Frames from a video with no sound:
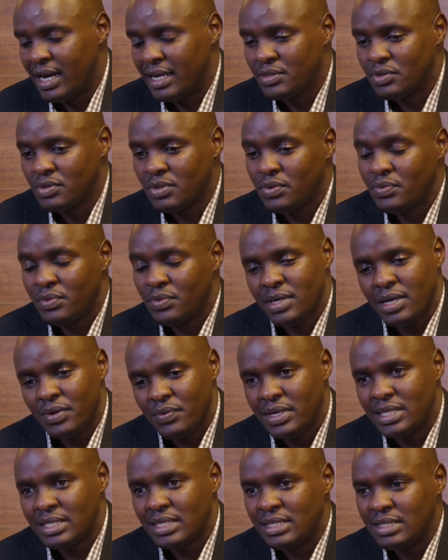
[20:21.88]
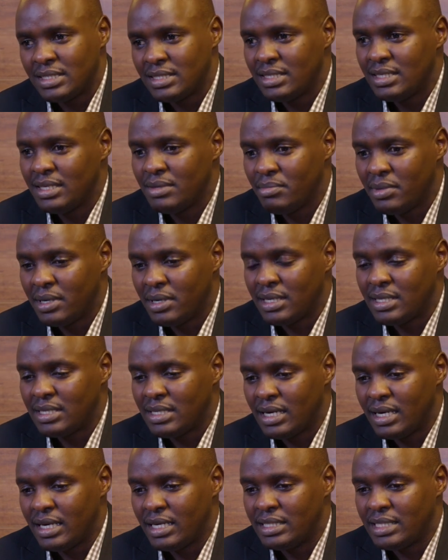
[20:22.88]
And so we await and see. But
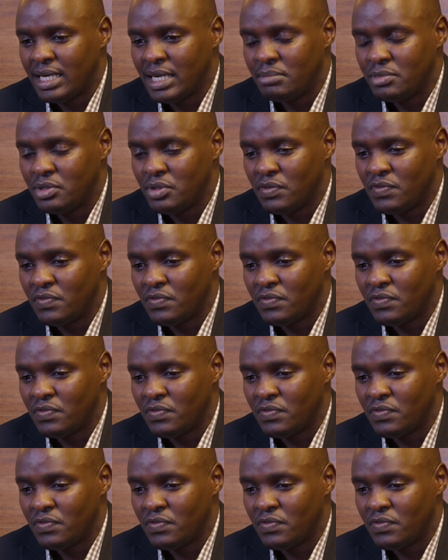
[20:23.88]
in terms